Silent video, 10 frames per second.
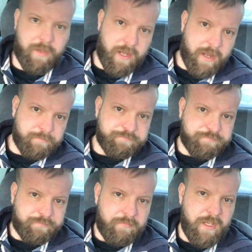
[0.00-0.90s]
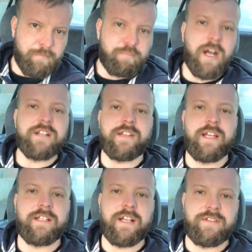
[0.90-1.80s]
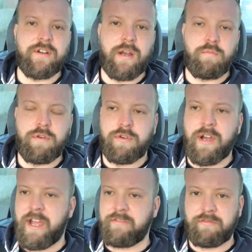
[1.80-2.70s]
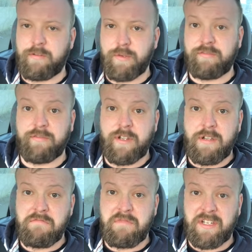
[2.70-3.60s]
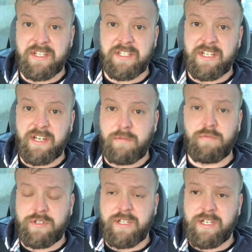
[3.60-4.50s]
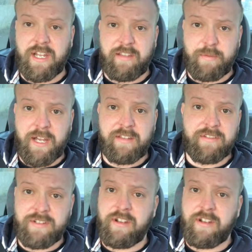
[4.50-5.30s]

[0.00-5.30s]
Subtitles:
Okay, but it does not and will not ever remove existing unwanted negative behaviours.